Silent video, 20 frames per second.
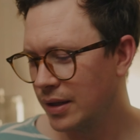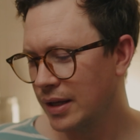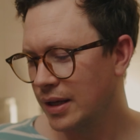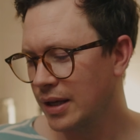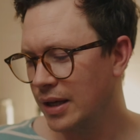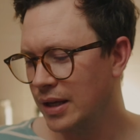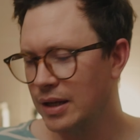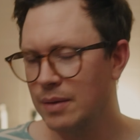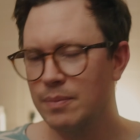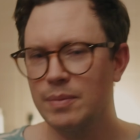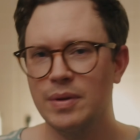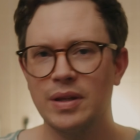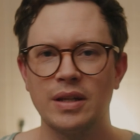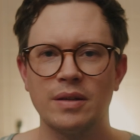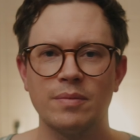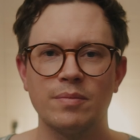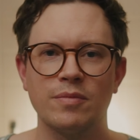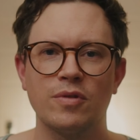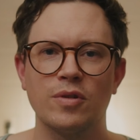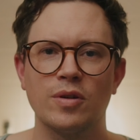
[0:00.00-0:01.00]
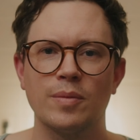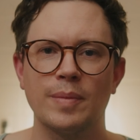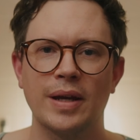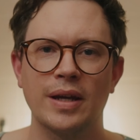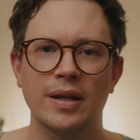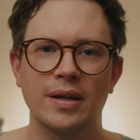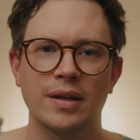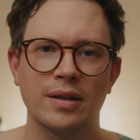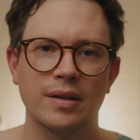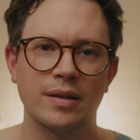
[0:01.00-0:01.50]
like any medium
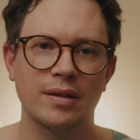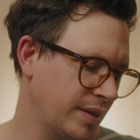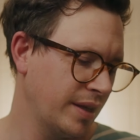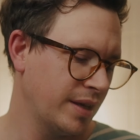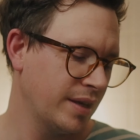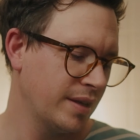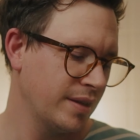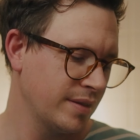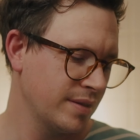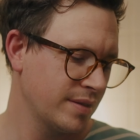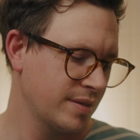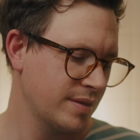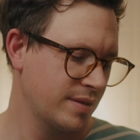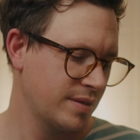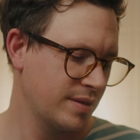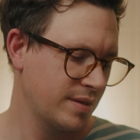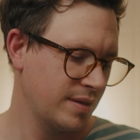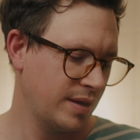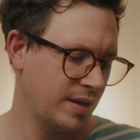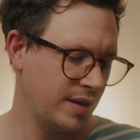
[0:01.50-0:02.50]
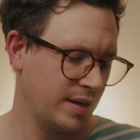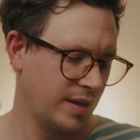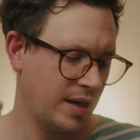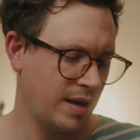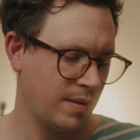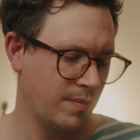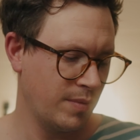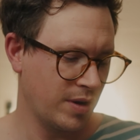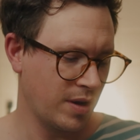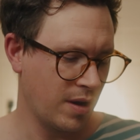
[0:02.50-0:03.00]
format lens
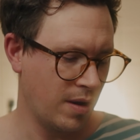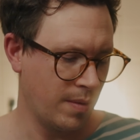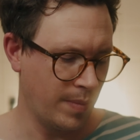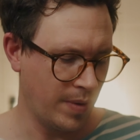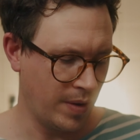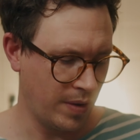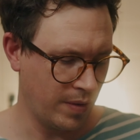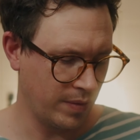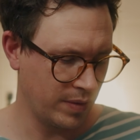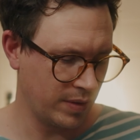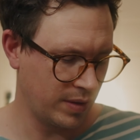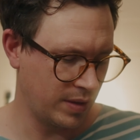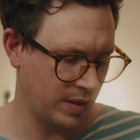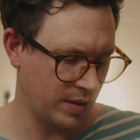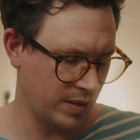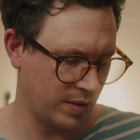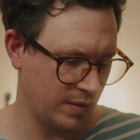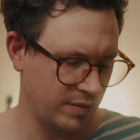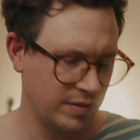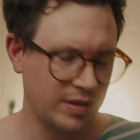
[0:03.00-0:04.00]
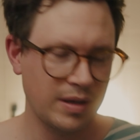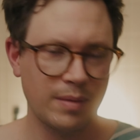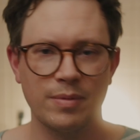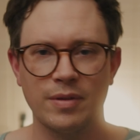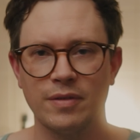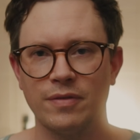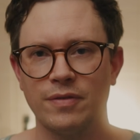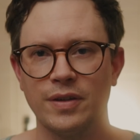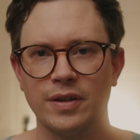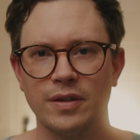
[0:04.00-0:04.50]
camera combo, the
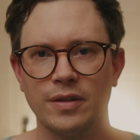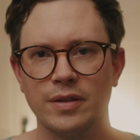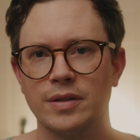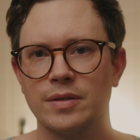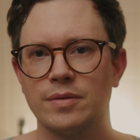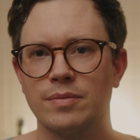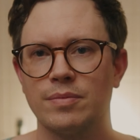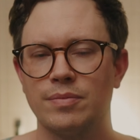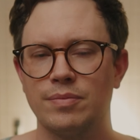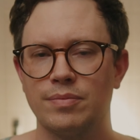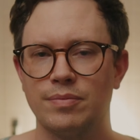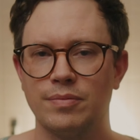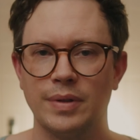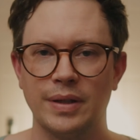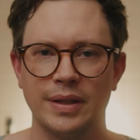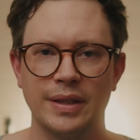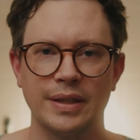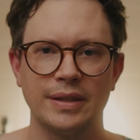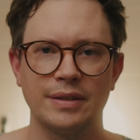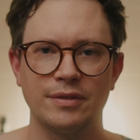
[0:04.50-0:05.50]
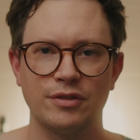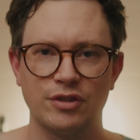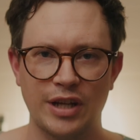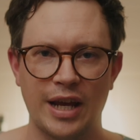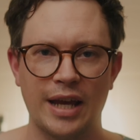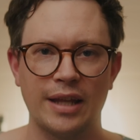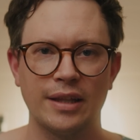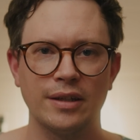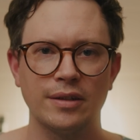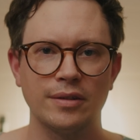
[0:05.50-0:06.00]
depth of field is really
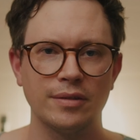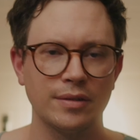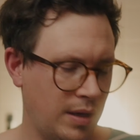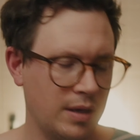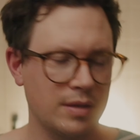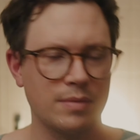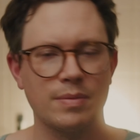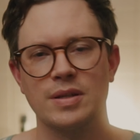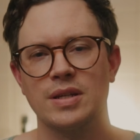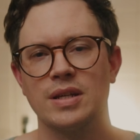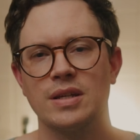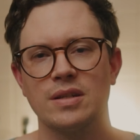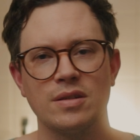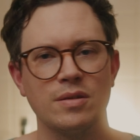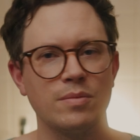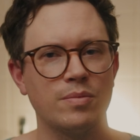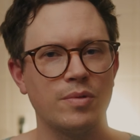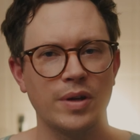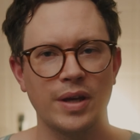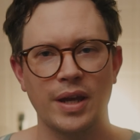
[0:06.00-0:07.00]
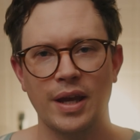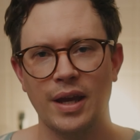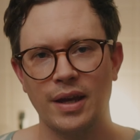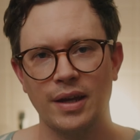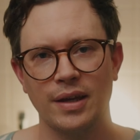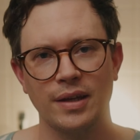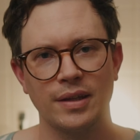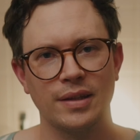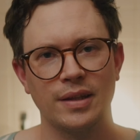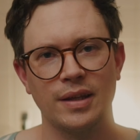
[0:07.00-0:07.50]
shallow, especially at 2.8.